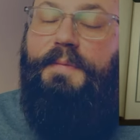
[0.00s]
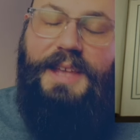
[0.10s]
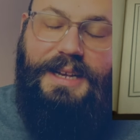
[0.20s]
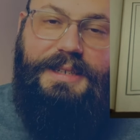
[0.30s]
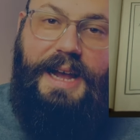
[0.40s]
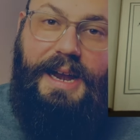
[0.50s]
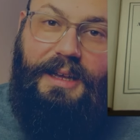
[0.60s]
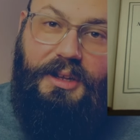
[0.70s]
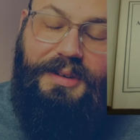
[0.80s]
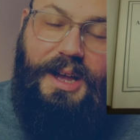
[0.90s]
Yes, Daddy,
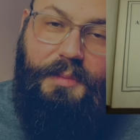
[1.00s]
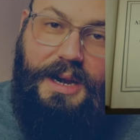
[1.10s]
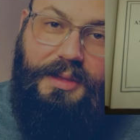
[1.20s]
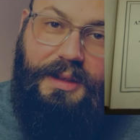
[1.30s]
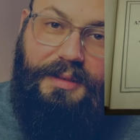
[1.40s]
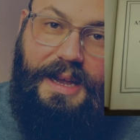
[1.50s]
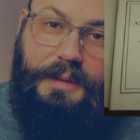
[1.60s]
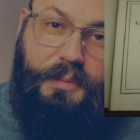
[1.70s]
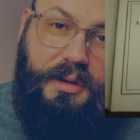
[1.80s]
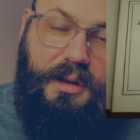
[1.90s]
can you tell me anything inside
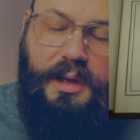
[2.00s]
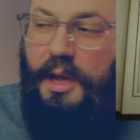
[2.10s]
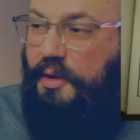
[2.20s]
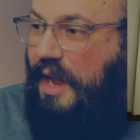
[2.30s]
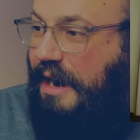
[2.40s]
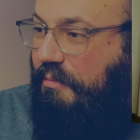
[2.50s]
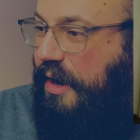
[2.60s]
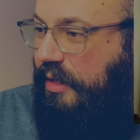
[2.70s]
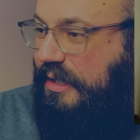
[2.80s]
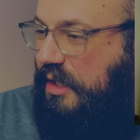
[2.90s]
the book? Not
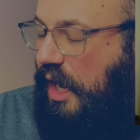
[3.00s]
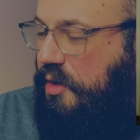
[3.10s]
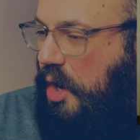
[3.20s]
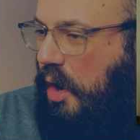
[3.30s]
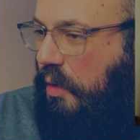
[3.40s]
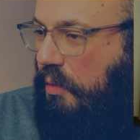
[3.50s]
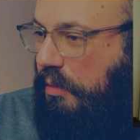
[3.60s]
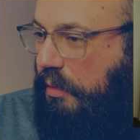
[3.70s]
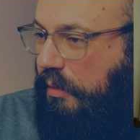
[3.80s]
really, son, no.